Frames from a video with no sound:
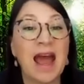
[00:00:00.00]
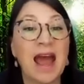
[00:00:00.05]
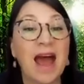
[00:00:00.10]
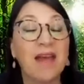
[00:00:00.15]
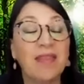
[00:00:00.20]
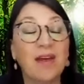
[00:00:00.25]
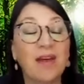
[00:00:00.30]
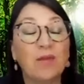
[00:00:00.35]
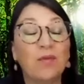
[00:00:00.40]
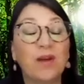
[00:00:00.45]

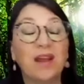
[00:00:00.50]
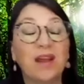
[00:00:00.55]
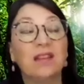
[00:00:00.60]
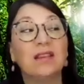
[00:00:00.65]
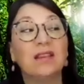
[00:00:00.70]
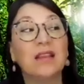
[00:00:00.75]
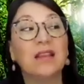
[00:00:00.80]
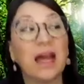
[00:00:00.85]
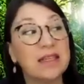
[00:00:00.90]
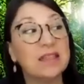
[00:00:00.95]
And then
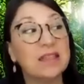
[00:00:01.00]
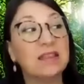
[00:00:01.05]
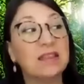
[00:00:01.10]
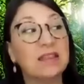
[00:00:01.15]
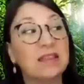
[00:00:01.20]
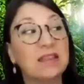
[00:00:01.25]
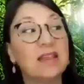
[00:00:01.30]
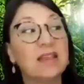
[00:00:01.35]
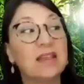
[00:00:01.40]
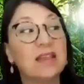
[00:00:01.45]
we'd like to
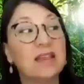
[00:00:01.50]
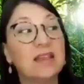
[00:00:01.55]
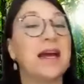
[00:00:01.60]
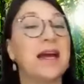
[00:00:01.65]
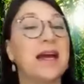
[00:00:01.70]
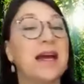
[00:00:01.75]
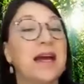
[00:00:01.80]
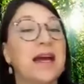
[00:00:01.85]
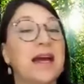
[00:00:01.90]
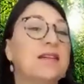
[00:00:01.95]
leave about
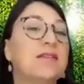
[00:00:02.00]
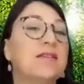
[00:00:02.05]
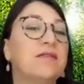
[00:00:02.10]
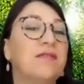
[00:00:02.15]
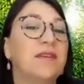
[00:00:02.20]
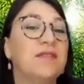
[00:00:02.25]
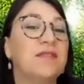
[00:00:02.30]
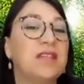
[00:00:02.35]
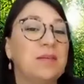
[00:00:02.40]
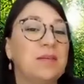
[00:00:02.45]
10 to
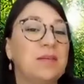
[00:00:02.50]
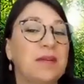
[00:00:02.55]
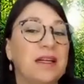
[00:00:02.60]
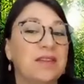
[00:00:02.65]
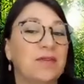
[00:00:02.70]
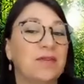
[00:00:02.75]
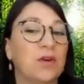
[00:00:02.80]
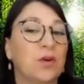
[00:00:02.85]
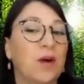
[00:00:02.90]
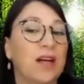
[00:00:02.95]
15
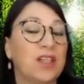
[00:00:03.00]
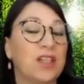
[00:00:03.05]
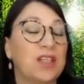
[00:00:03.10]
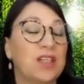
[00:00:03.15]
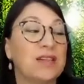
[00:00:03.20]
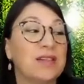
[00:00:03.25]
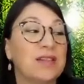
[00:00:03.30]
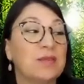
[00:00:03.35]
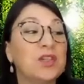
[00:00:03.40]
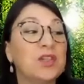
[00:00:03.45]
minutes for questions,